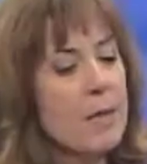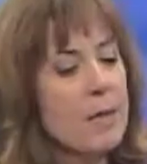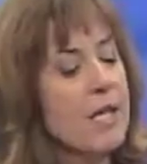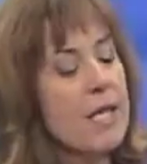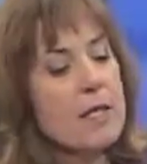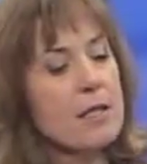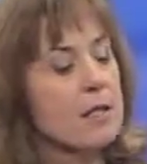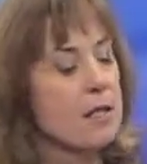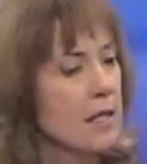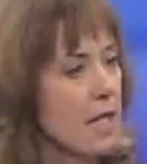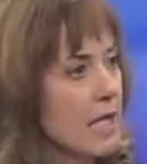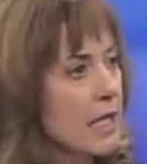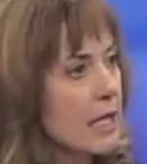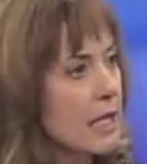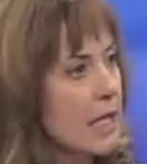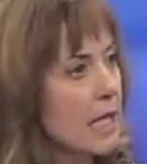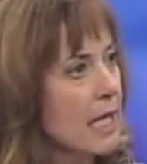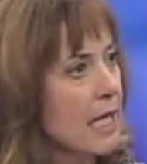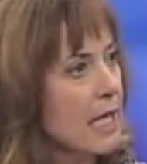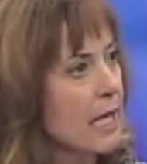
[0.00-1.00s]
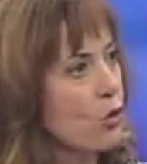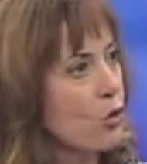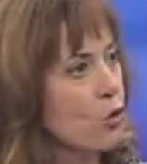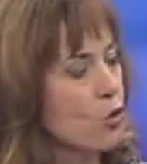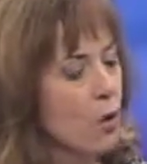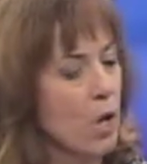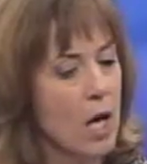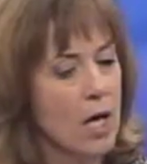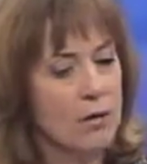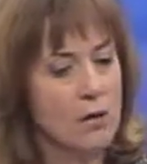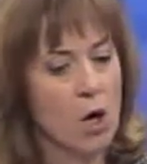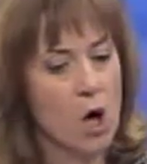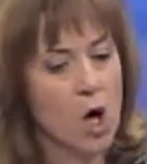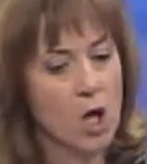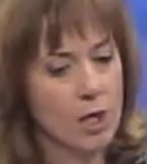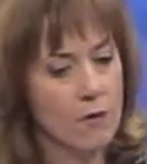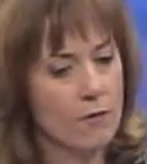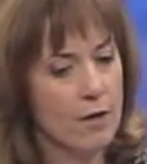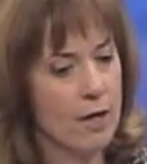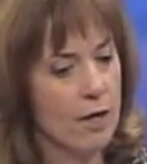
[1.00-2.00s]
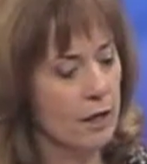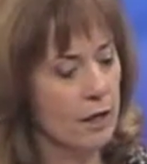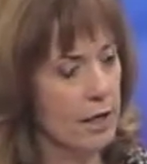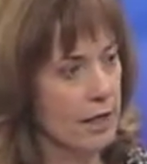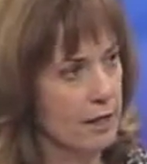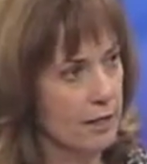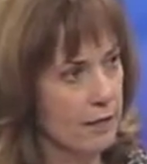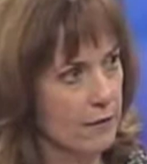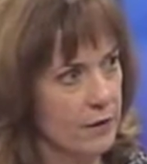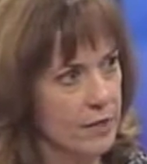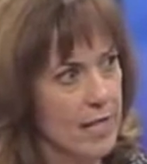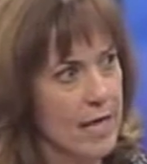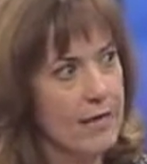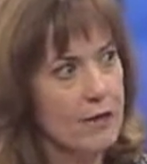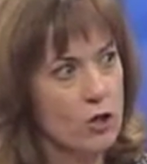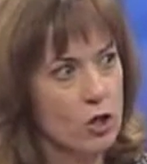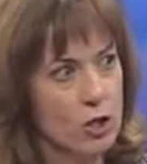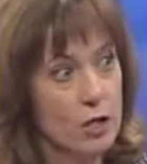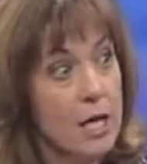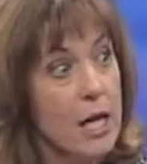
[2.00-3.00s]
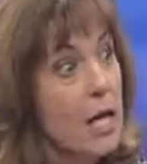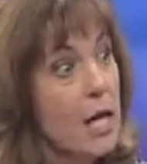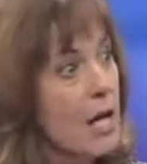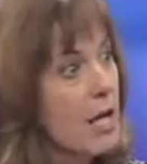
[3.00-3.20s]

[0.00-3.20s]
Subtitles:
because suddenly it draws all of our collective attention